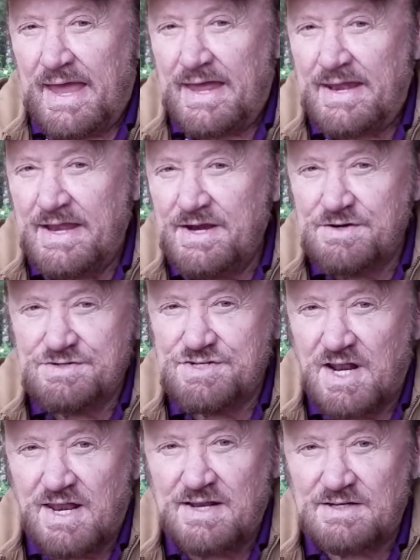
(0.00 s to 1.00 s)
And
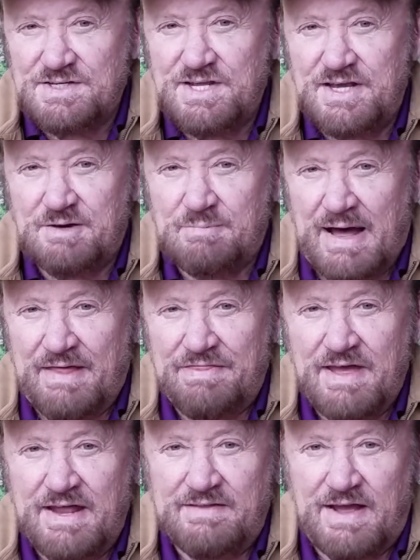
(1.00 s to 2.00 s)
here's a little tip I
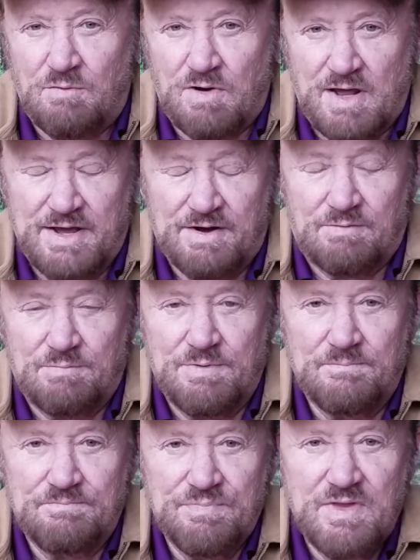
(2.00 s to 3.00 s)
think that will help.
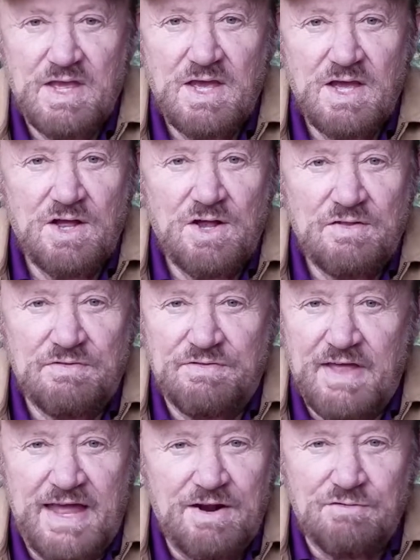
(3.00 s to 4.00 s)

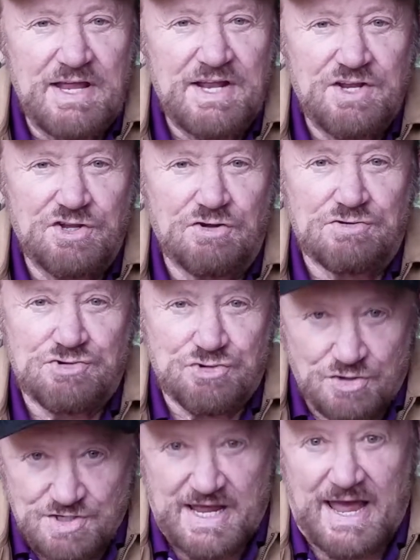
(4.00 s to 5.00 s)
They don't need to use
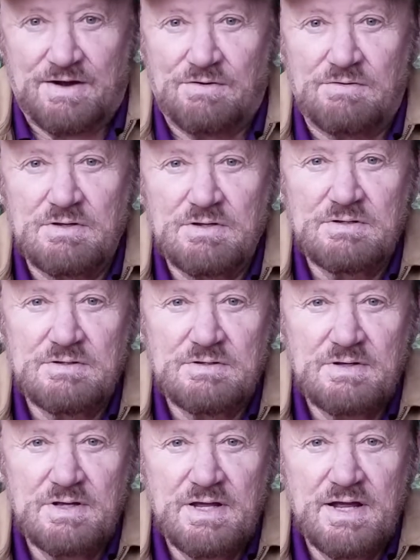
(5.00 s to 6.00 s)
your tackle.
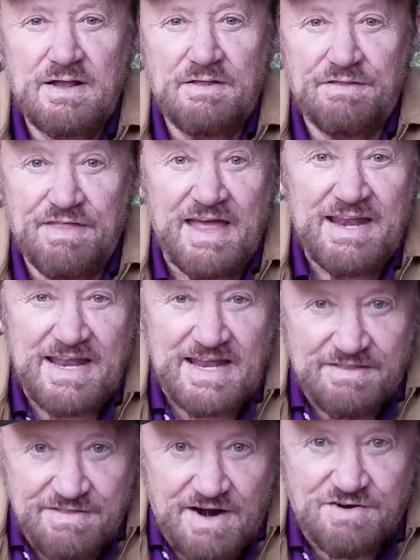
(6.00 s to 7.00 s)
They
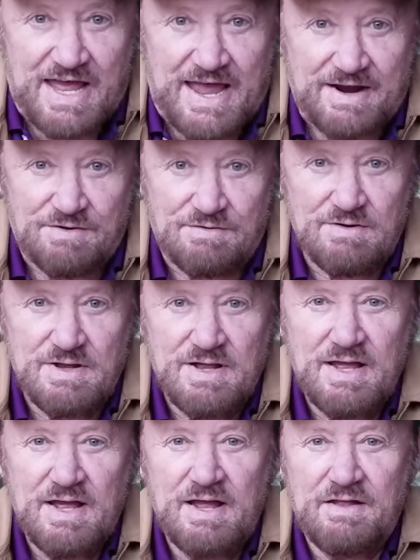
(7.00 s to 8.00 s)
need their tackle.
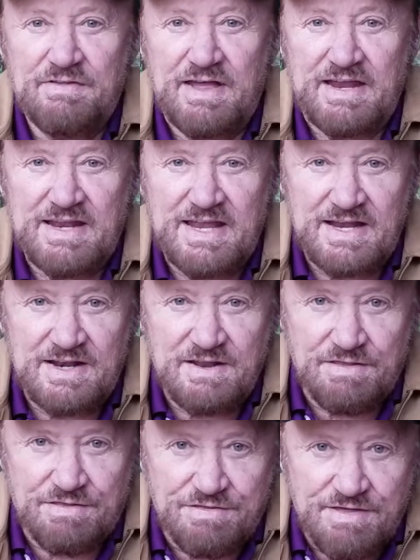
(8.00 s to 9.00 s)
They
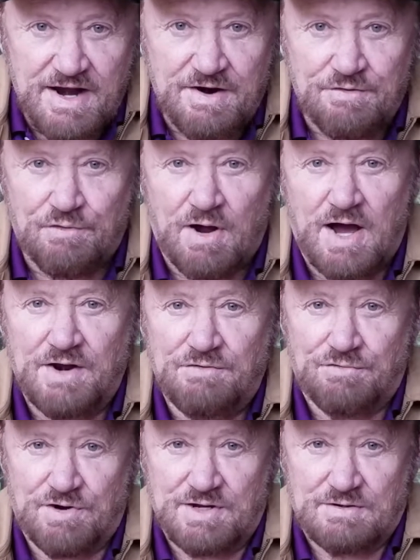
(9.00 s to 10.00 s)
need their rod
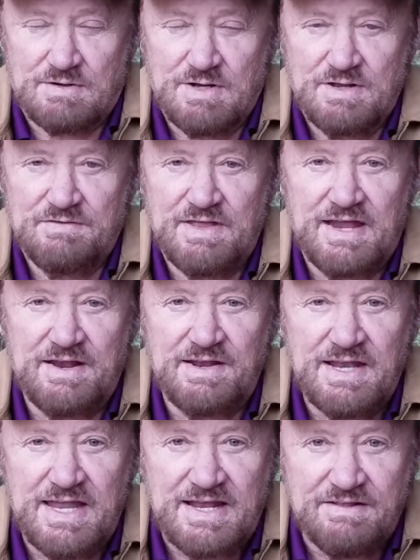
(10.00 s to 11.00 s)
and reel. They
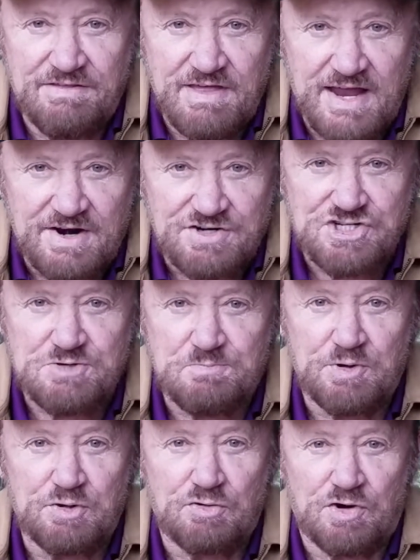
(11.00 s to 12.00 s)
need their
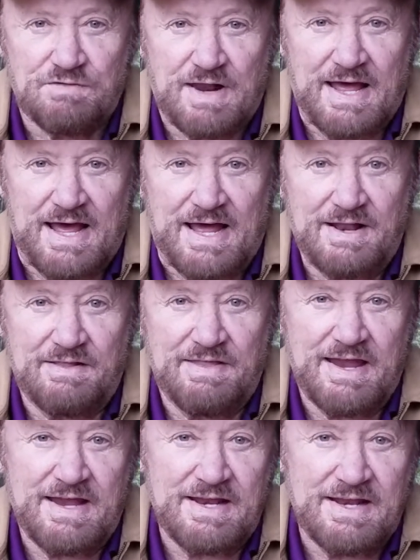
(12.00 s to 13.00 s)
spool of line.
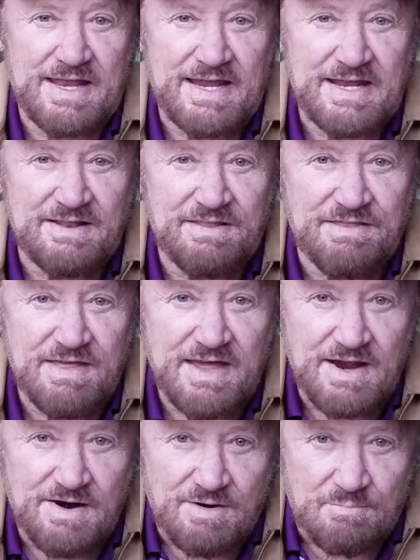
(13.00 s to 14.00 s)
They need
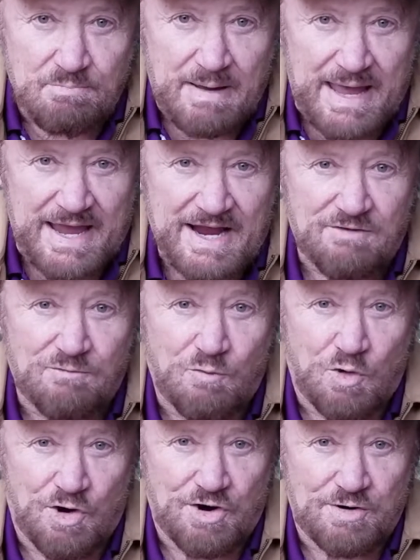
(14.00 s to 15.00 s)
their bag of
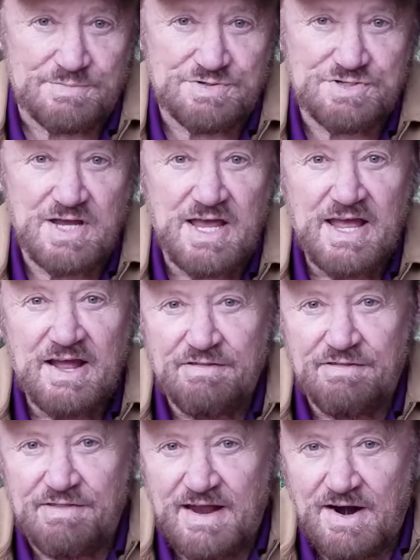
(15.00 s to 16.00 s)
worms,
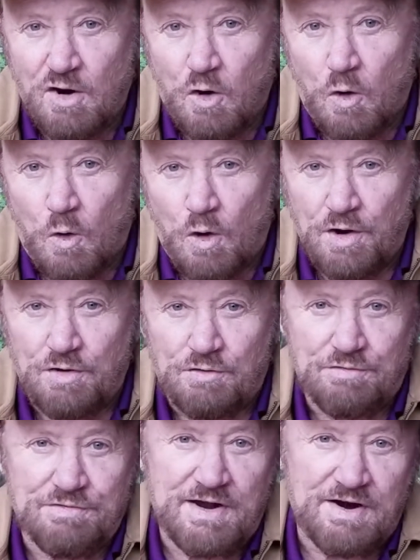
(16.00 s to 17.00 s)
their
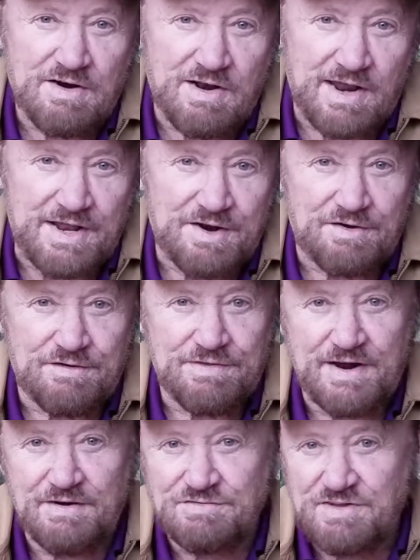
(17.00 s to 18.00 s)
oil, their cleaner,
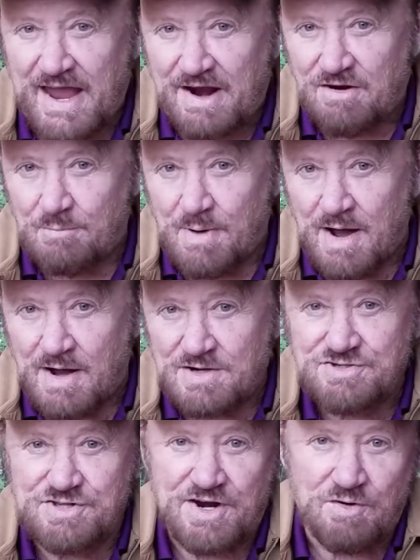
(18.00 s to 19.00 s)
their tackle
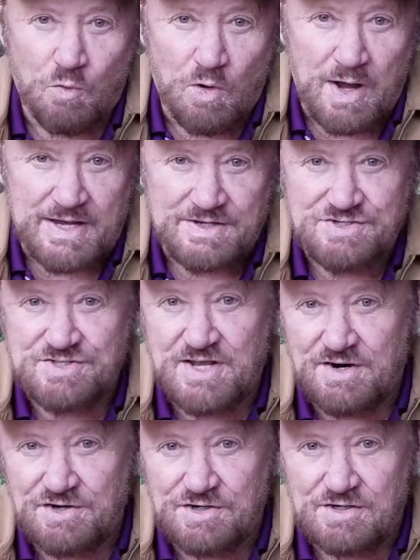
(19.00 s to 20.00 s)
box, their weights,
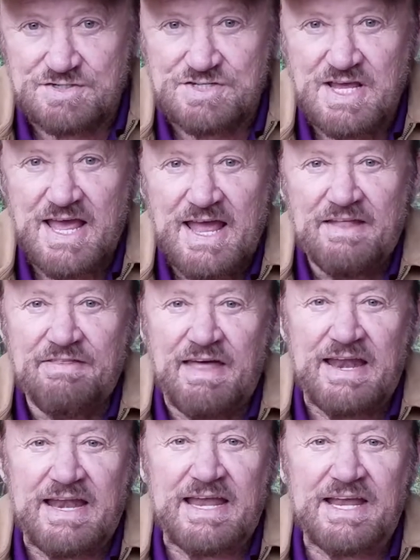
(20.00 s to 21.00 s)
their hooks.
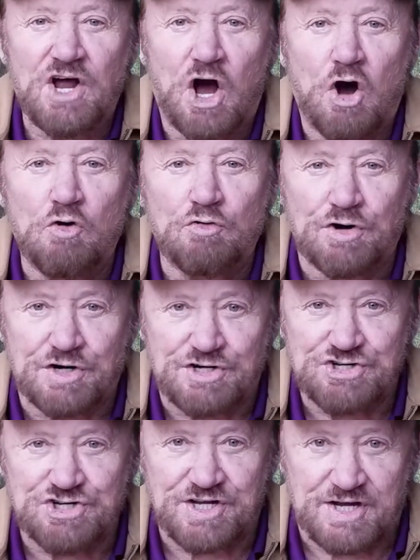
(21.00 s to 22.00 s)
They need
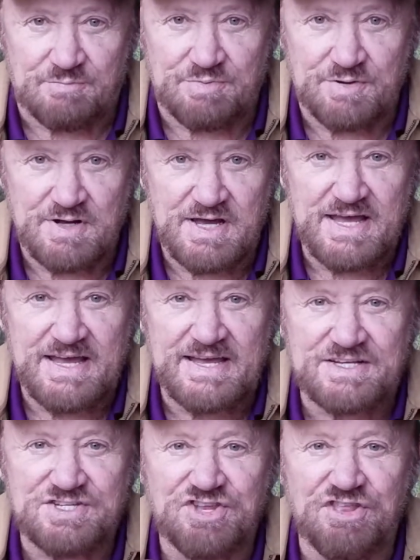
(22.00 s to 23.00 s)
ownership.
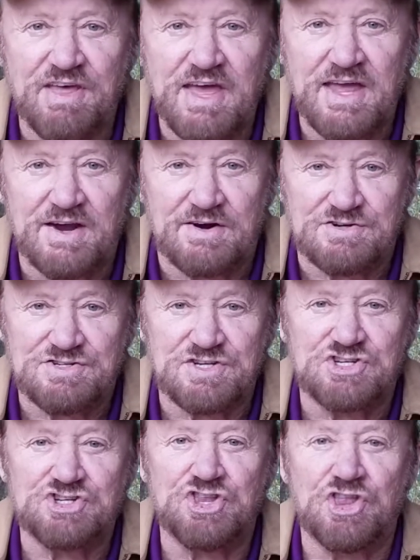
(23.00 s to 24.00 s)
It's
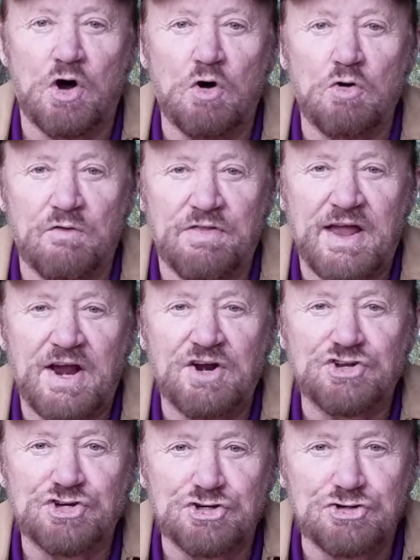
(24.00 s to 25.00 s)
theirs, though
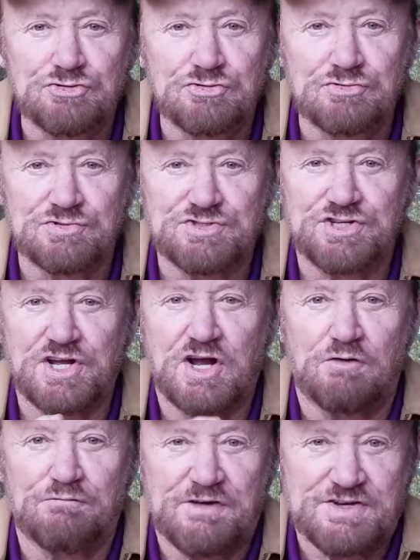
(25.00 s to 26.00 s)
their tools to
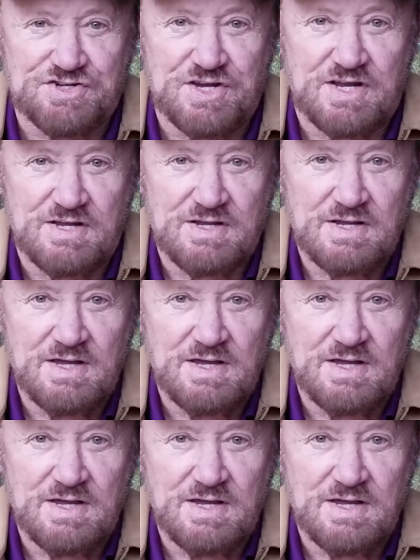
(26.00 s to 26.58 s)
go fishing.